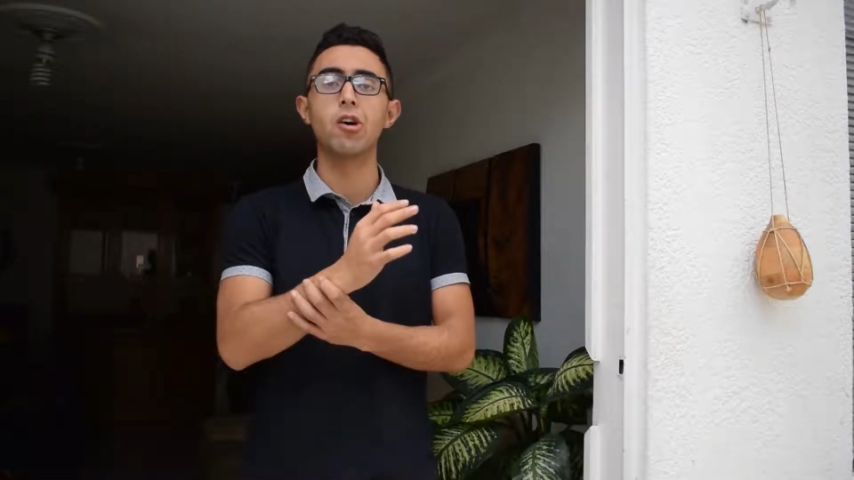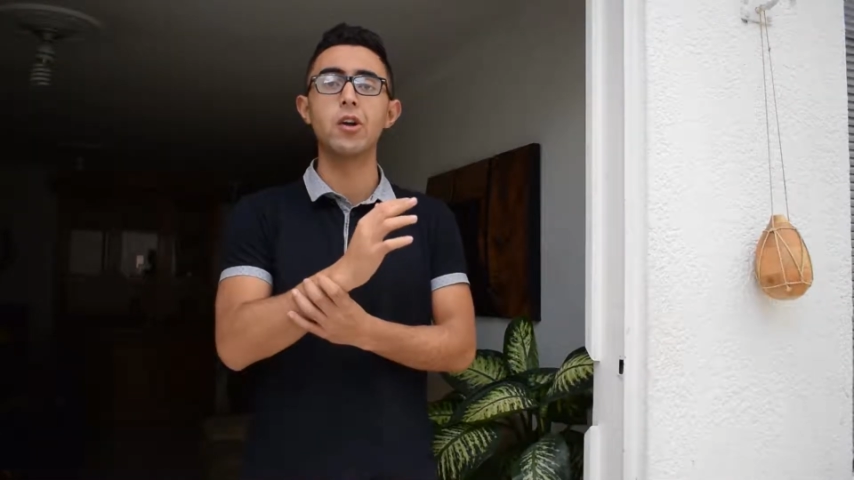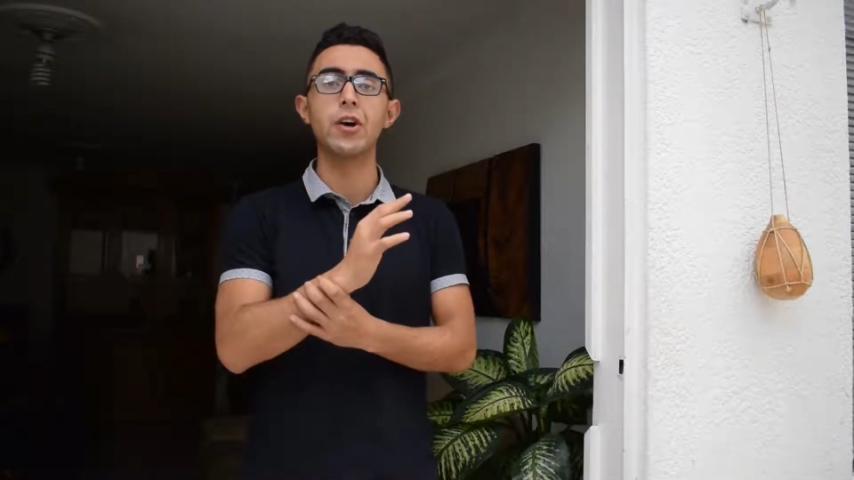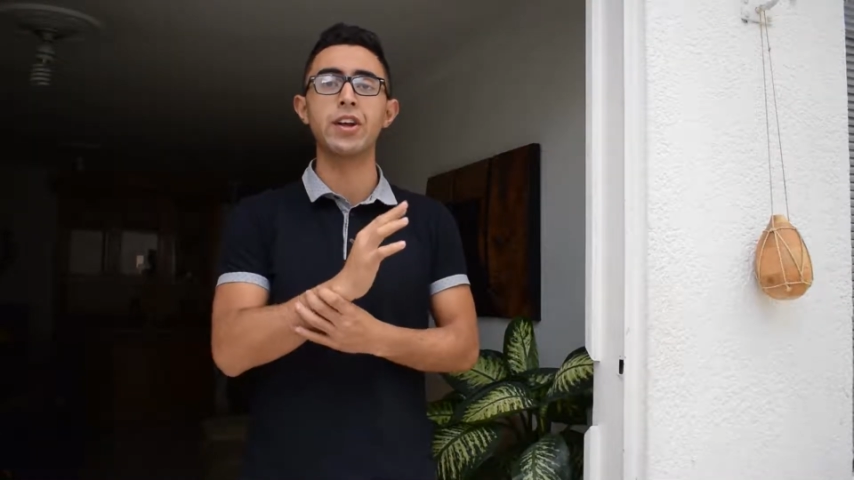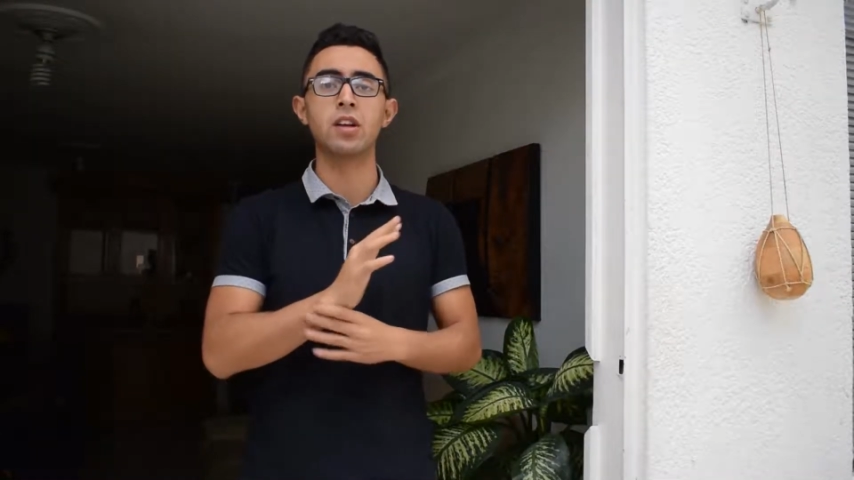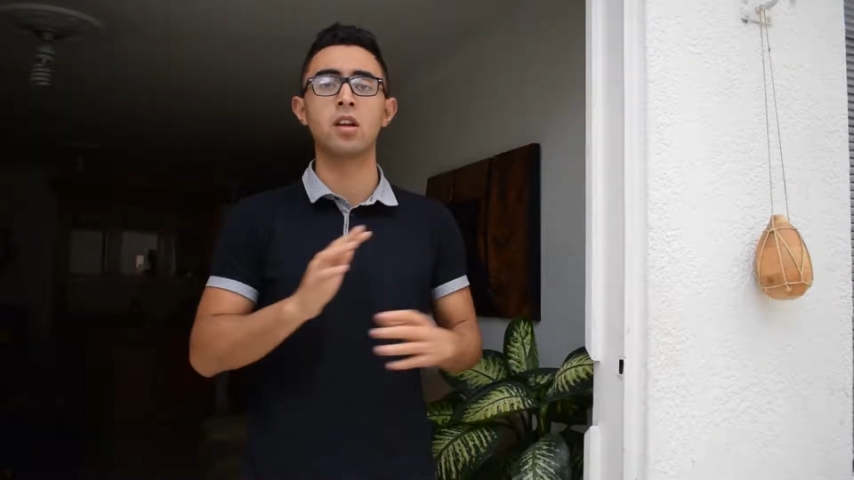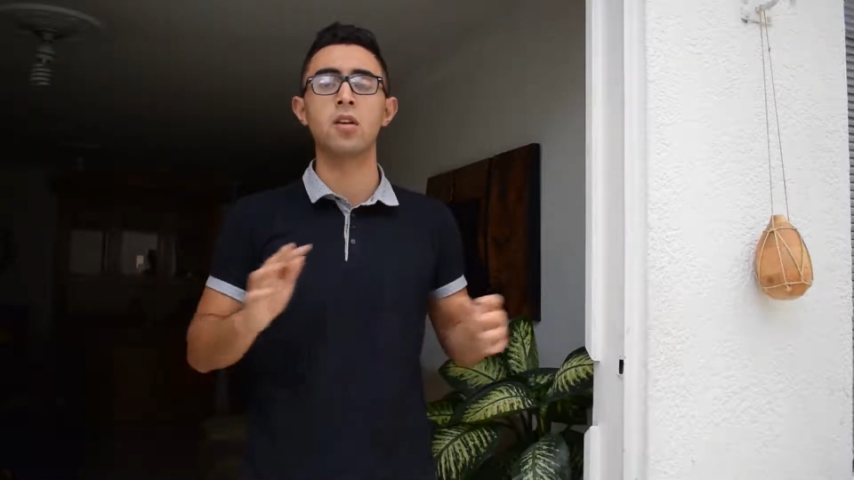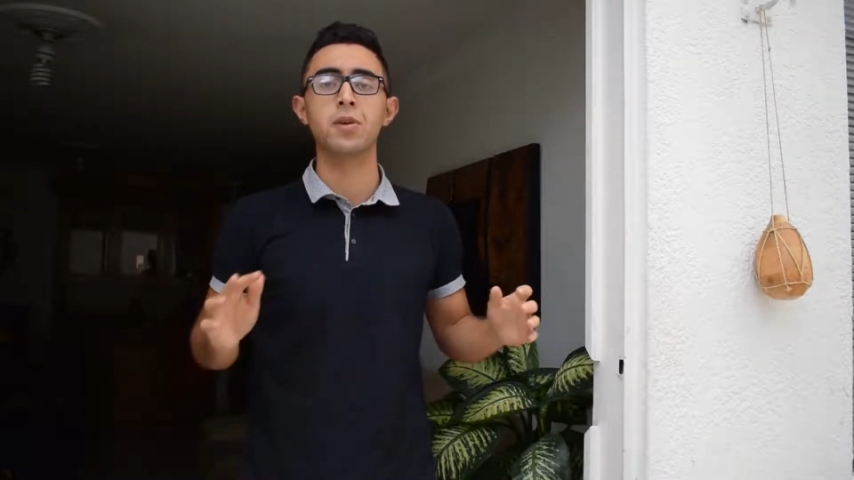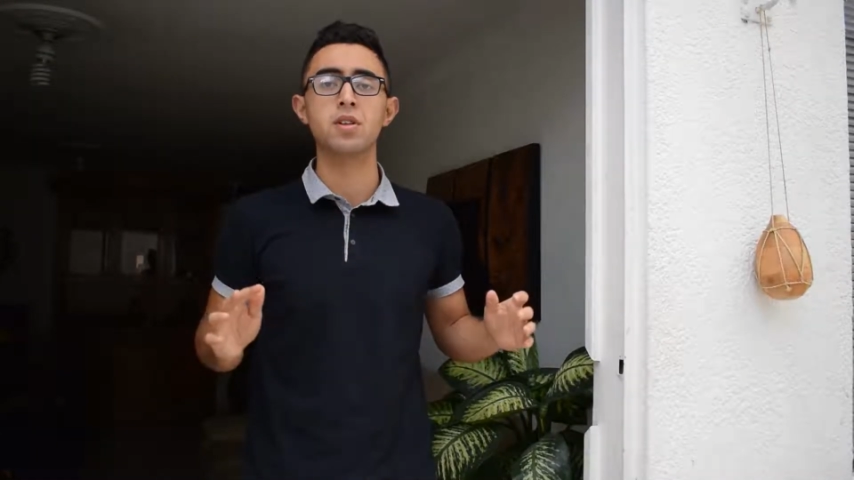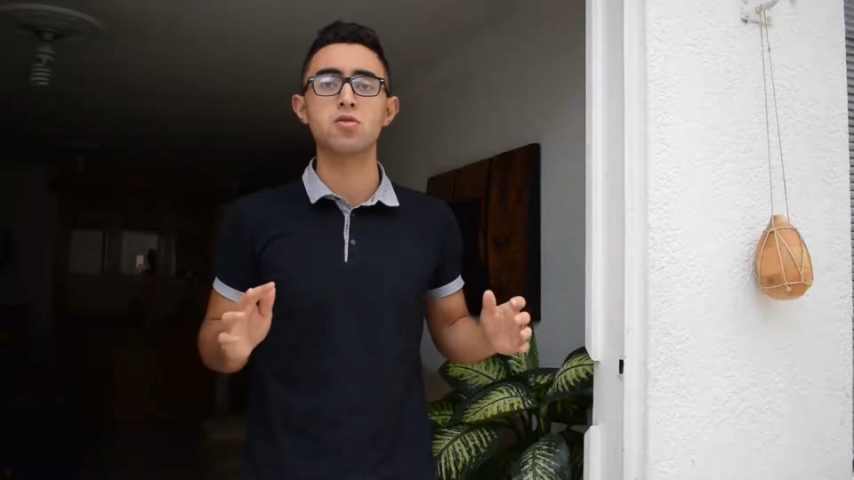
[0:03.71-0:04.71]
Bolivariana de
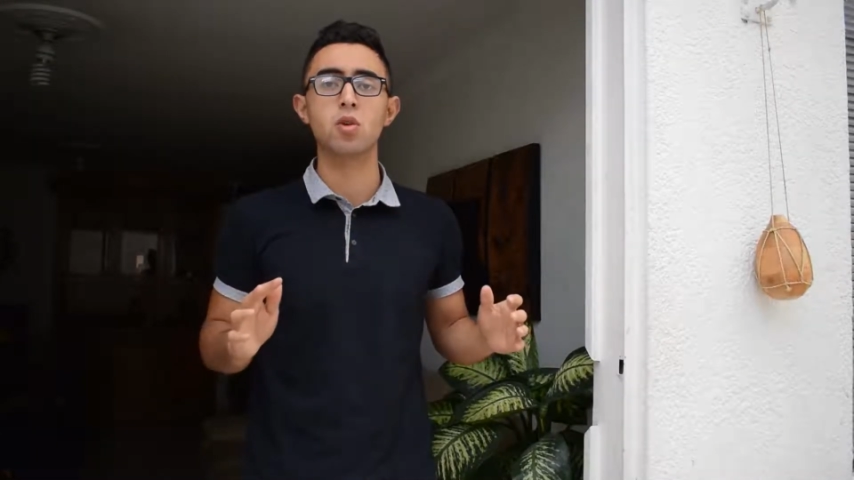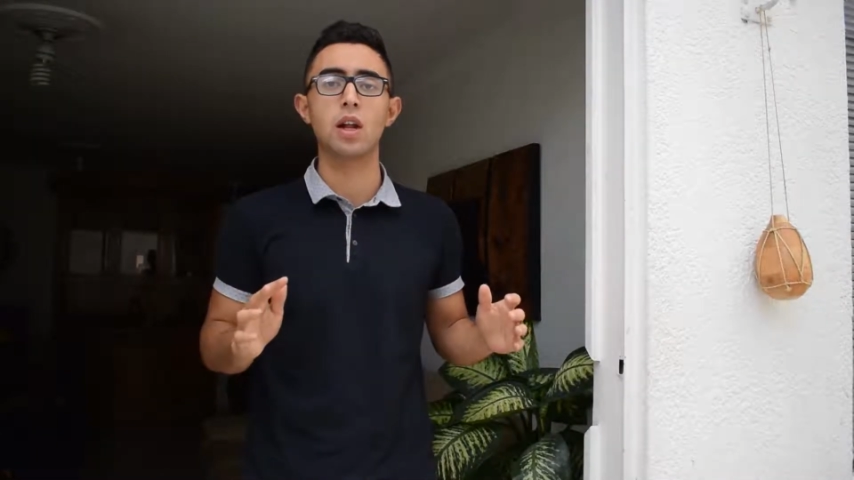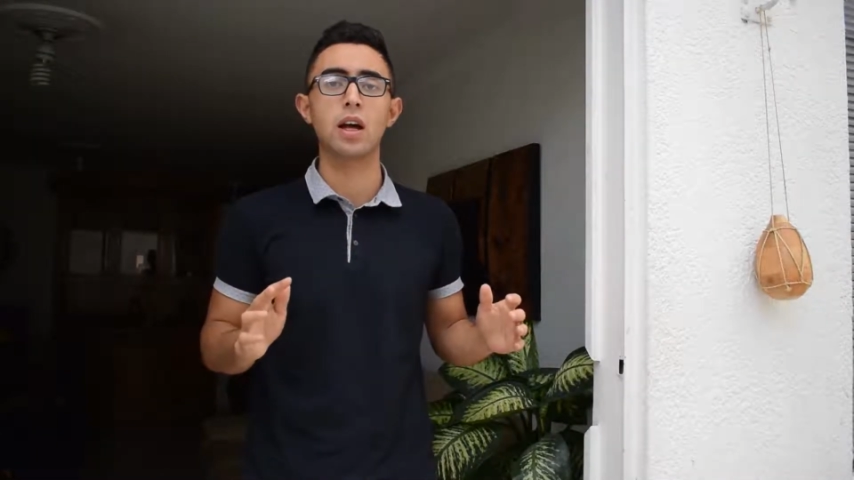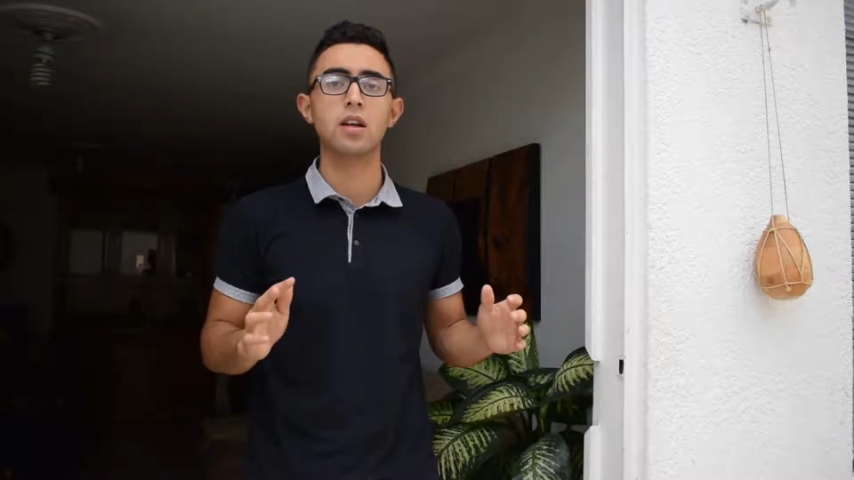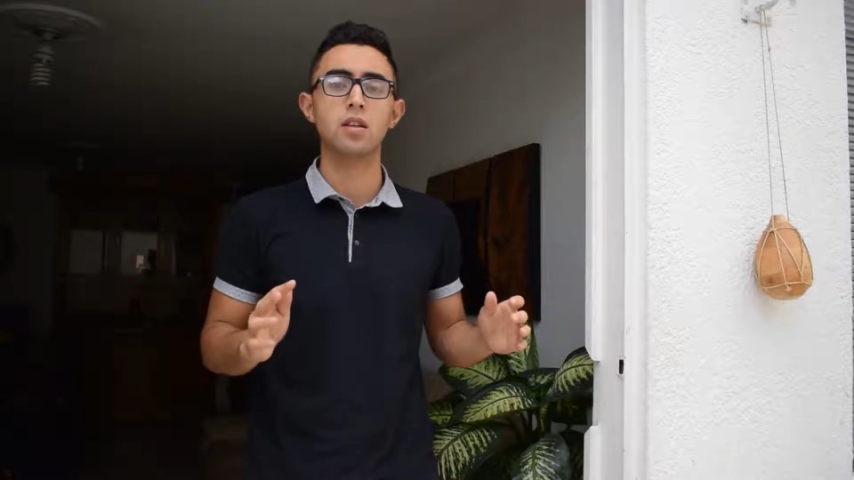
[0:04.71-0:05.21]
Venezuela